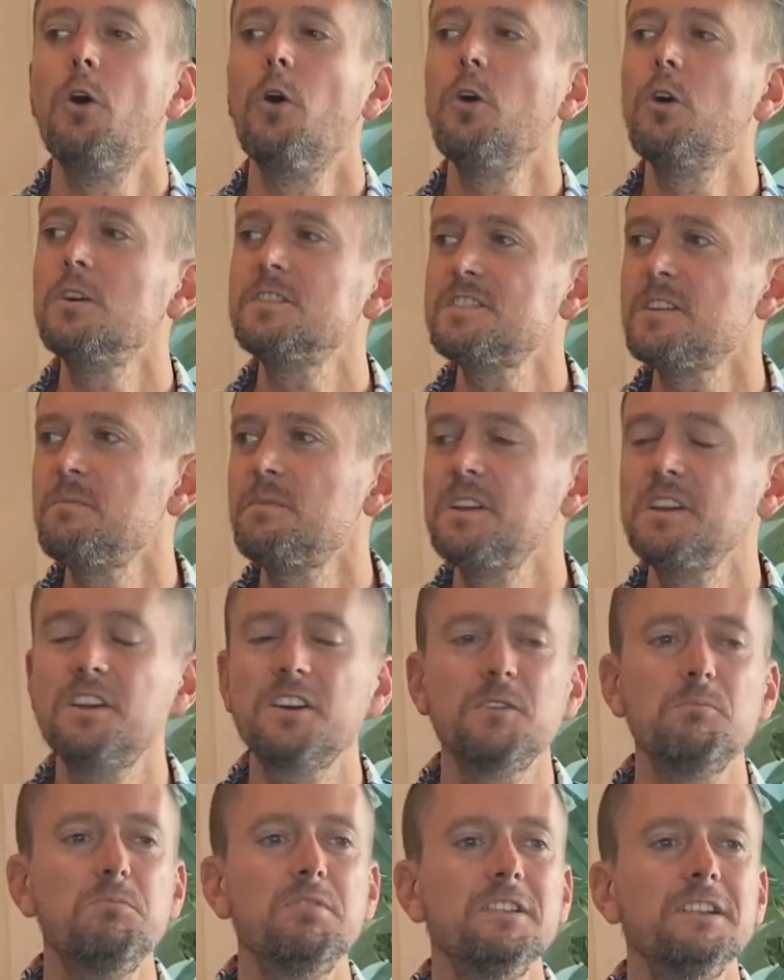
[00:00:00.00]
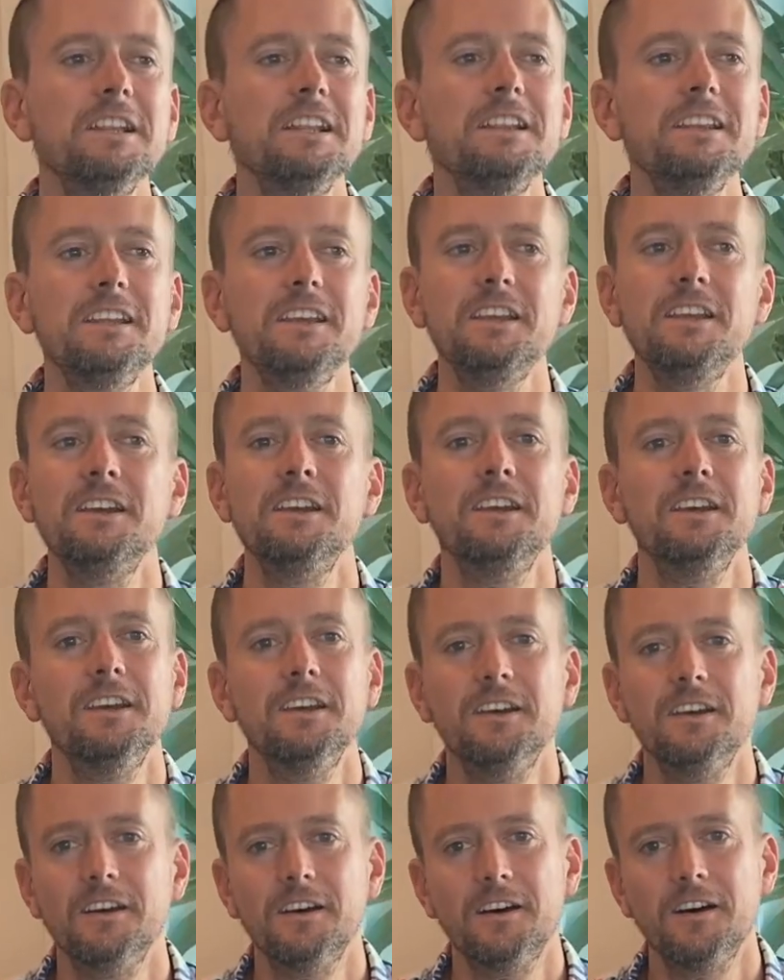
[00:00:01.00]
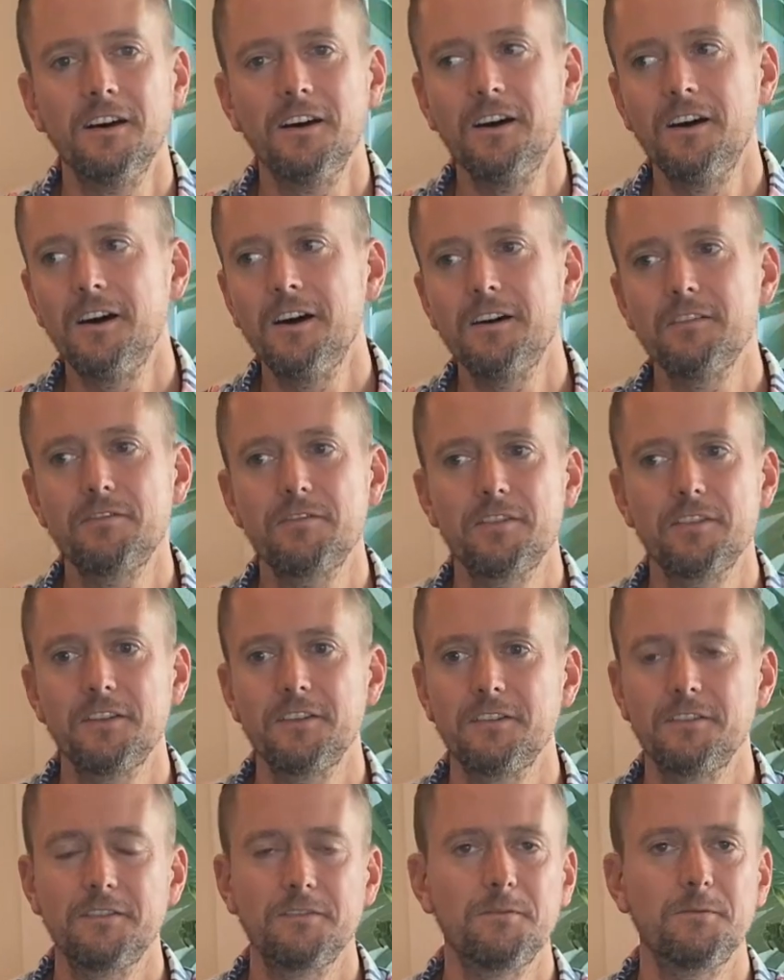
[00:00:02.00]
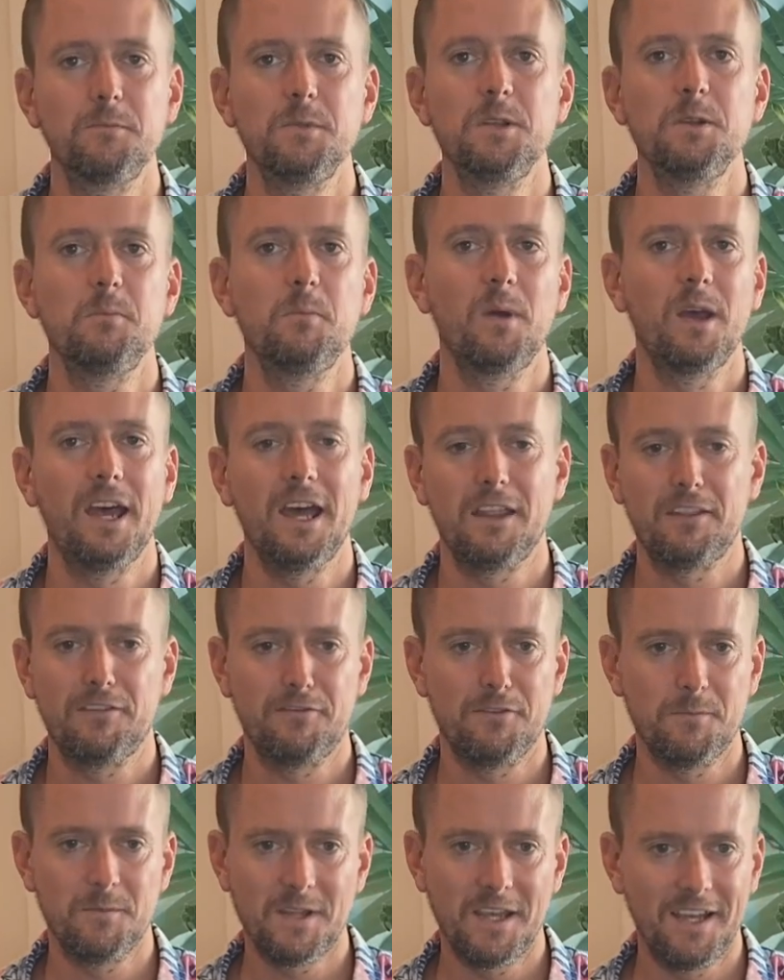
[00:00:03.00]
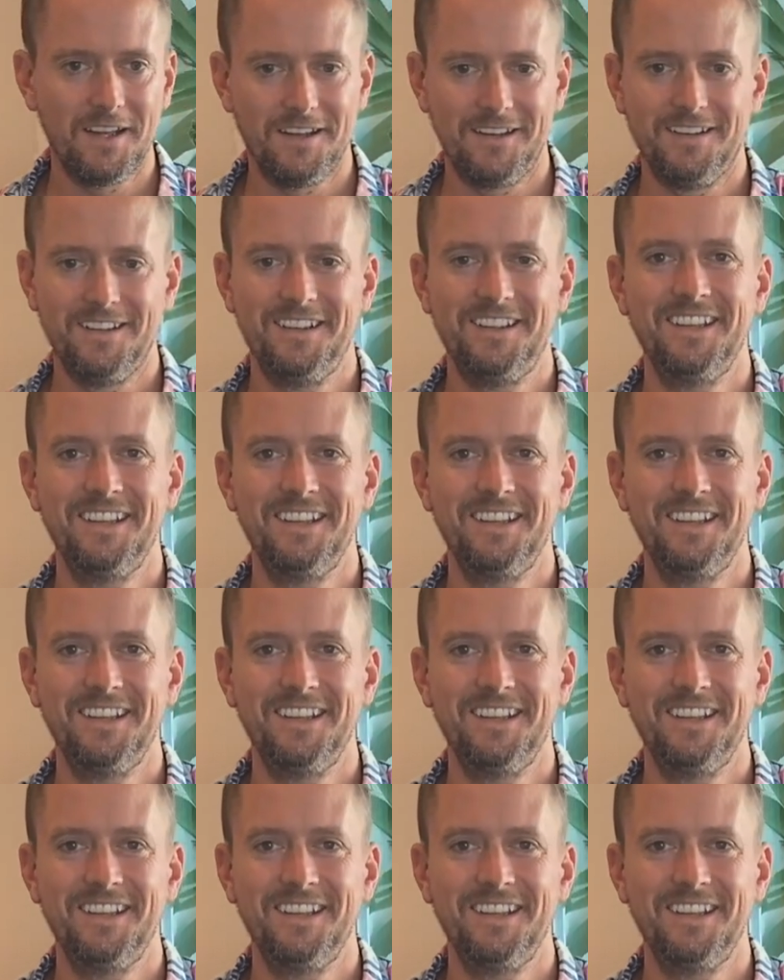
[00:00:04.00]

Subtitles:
Or something completely off the beaten path from that.